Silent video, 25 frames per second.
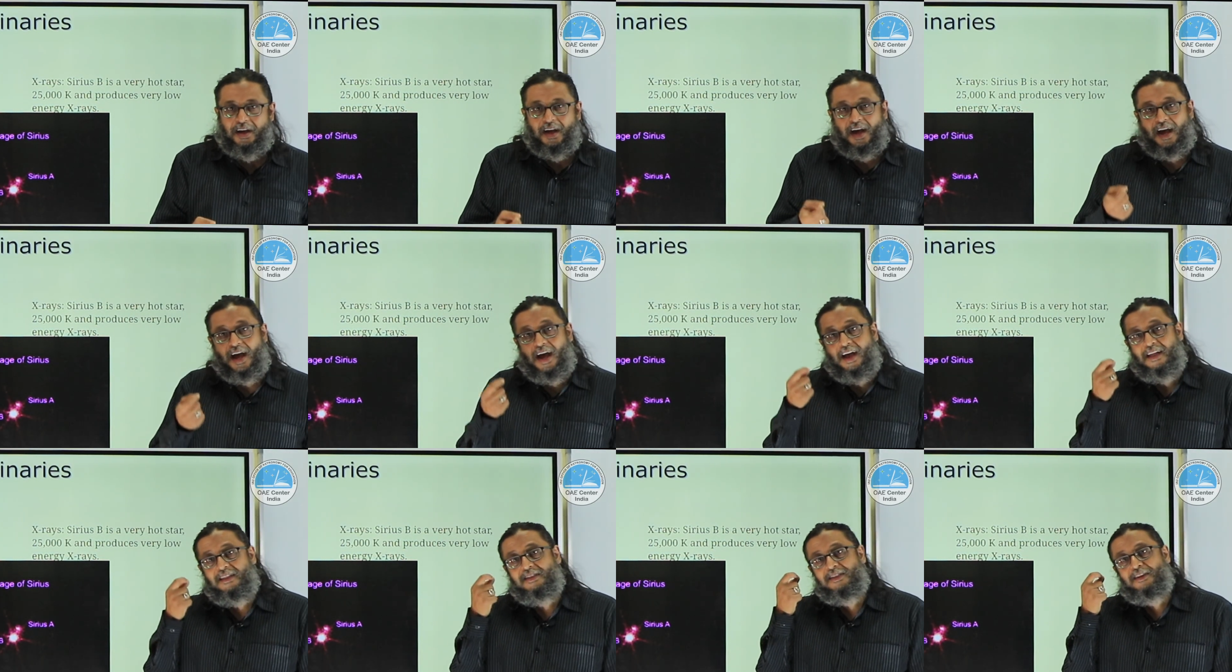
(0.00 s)

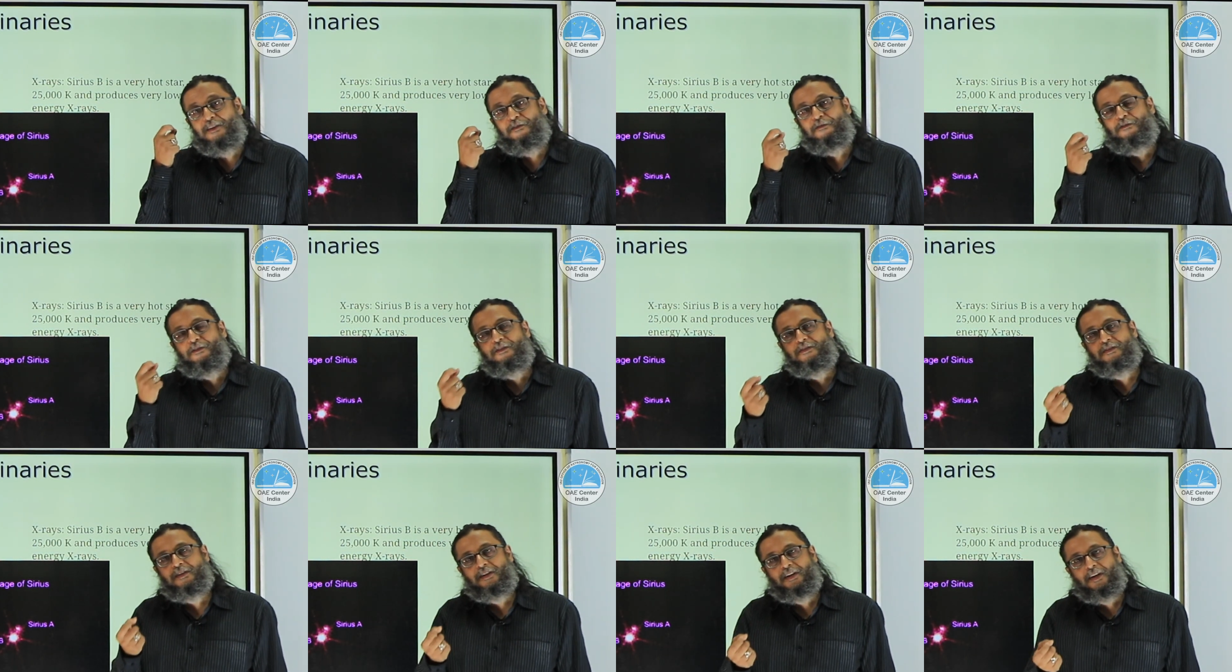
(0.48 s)
and the
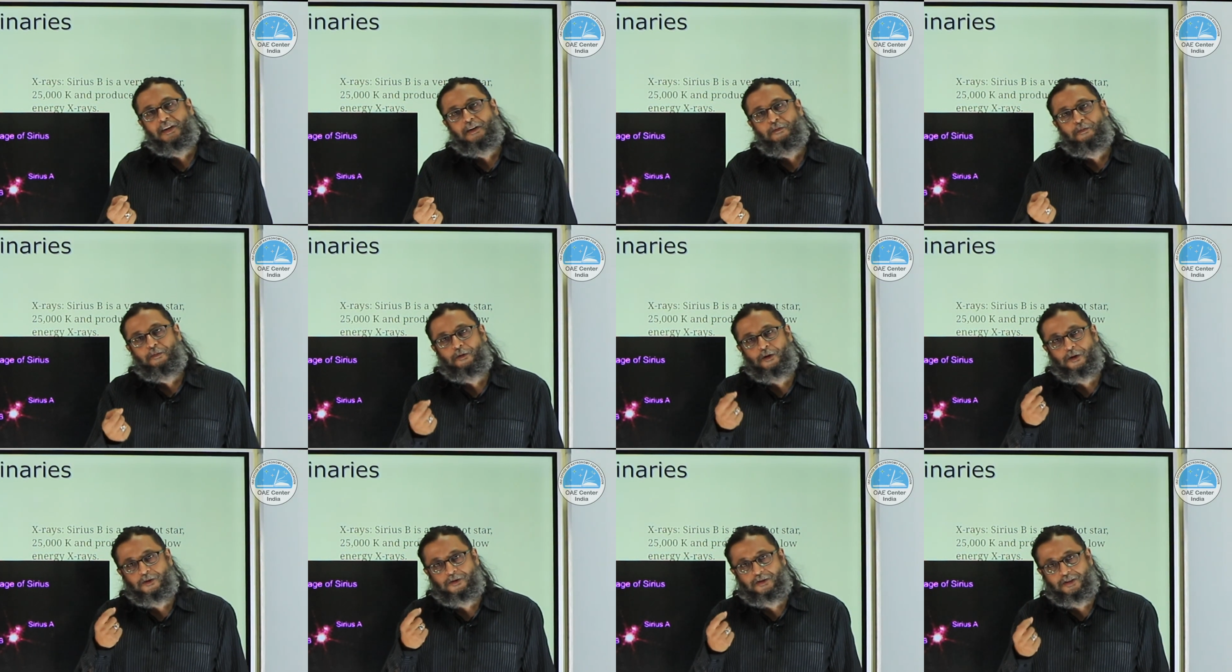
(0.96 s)
physical
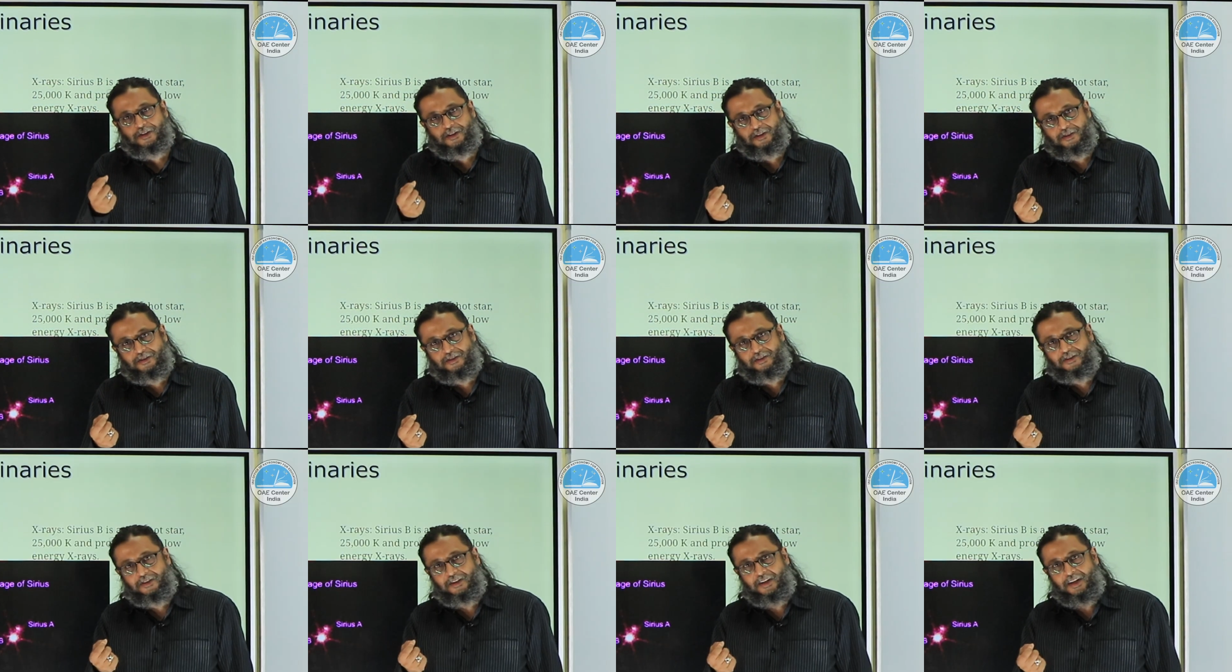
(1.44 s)

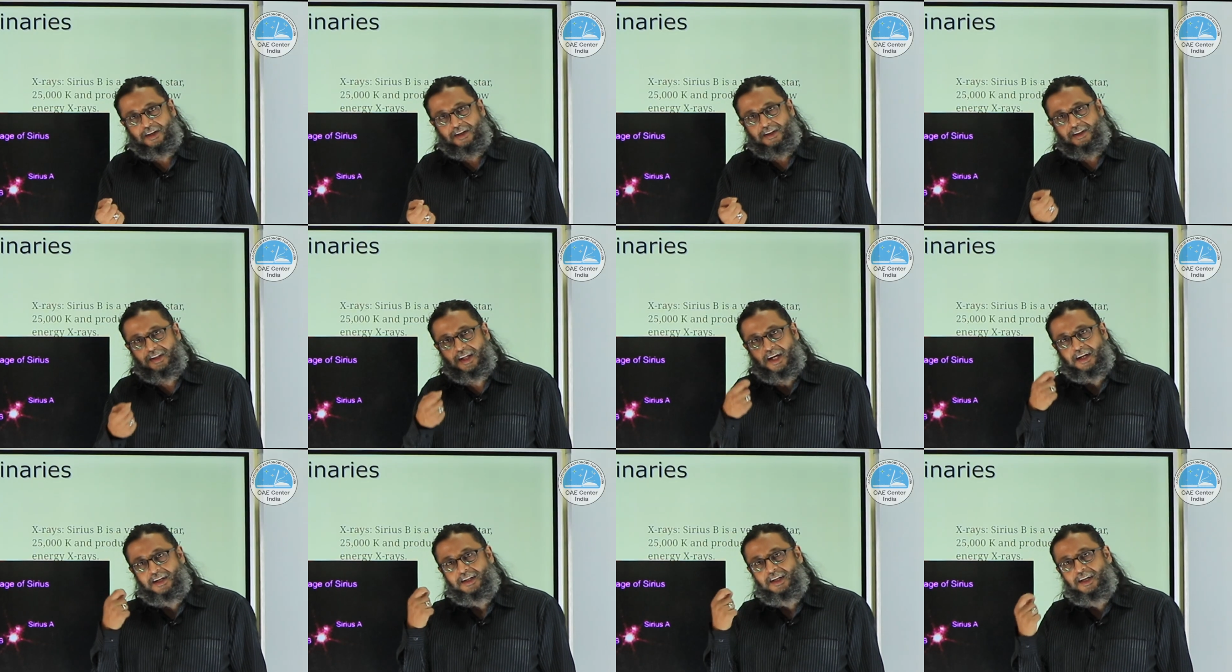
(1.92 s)
process
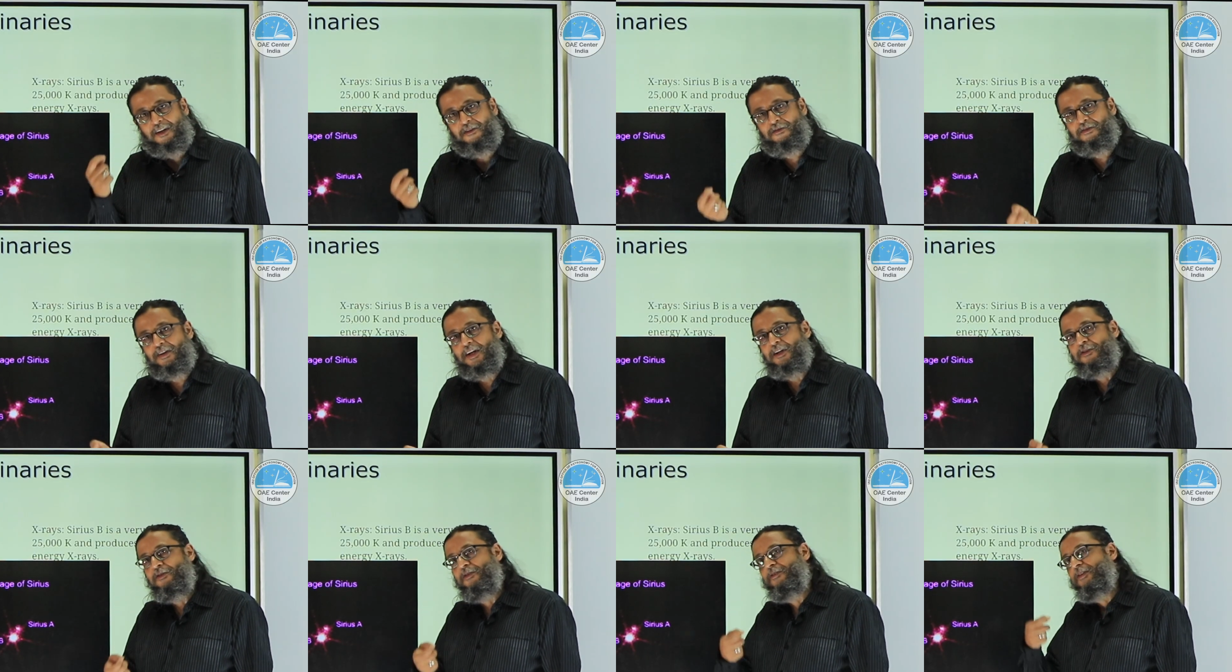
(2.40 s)
that gives
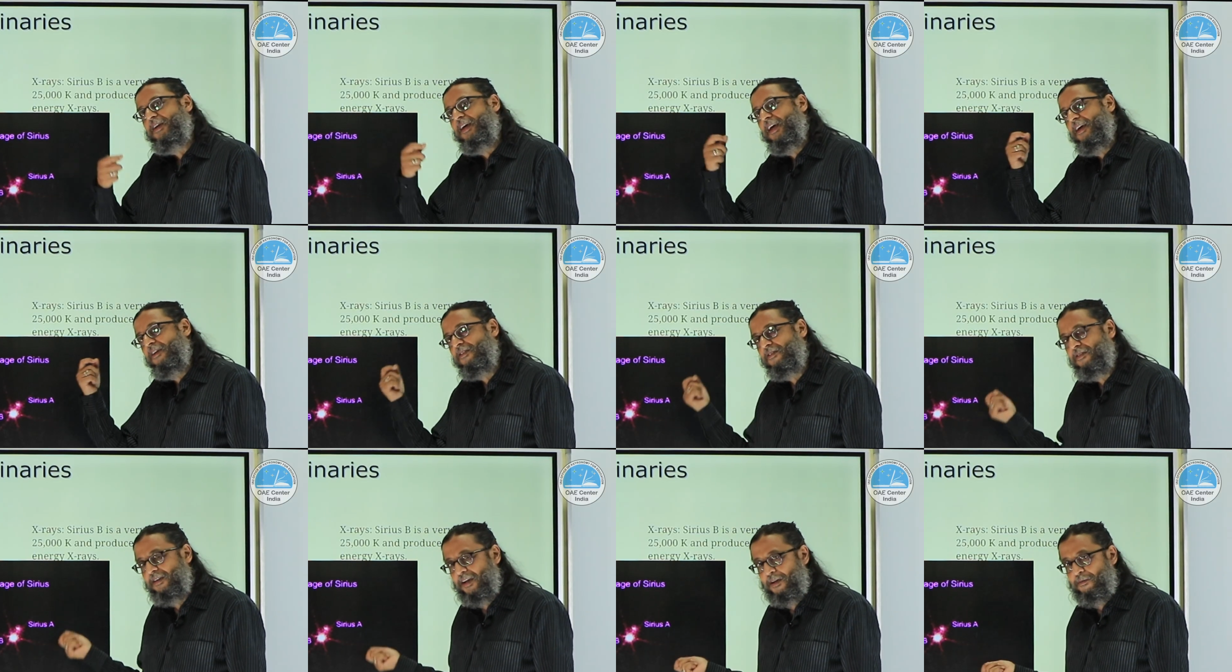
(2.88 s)
rise to the
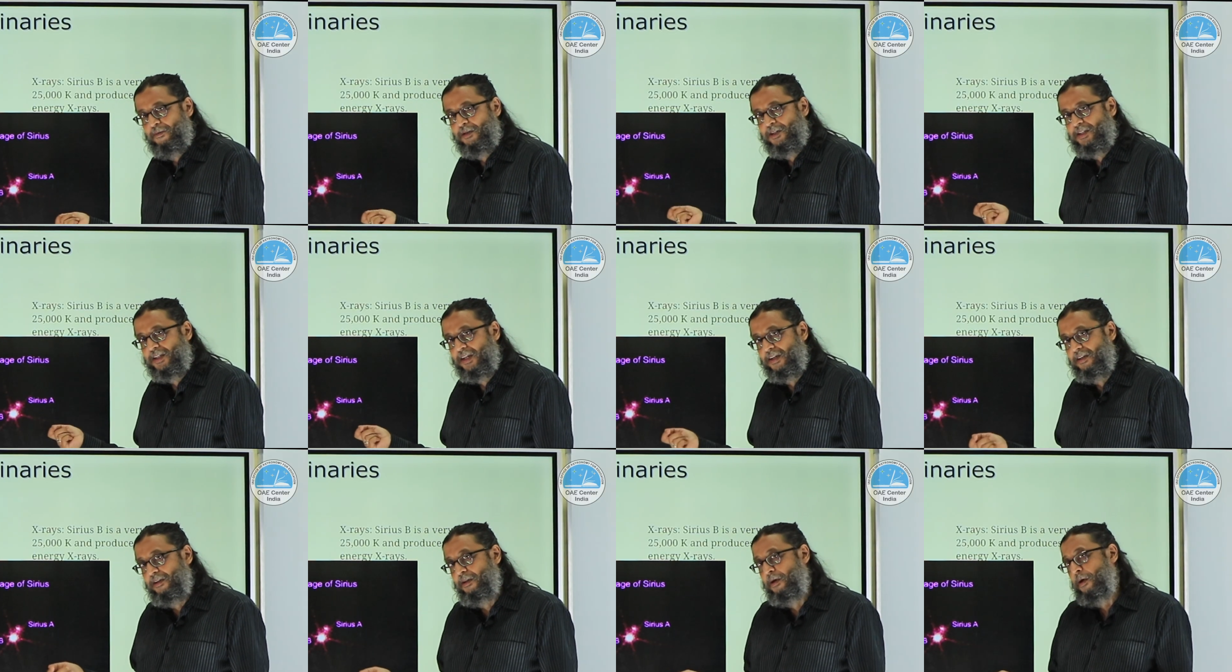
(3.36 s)
X-ray
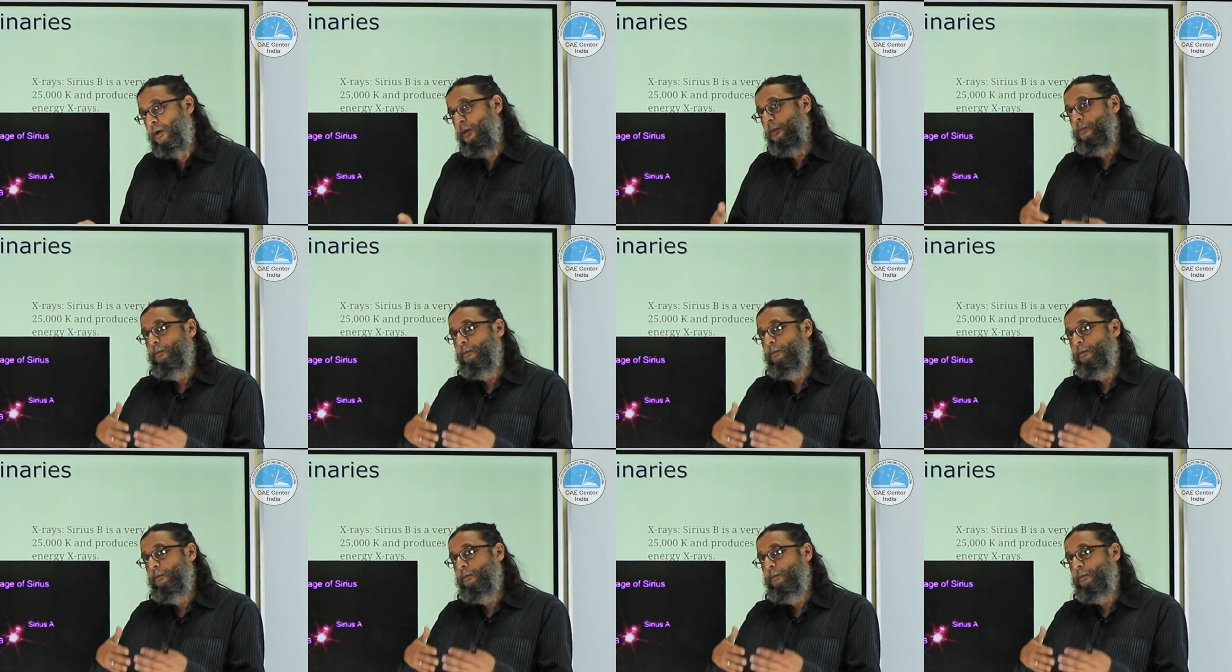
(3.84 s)
emission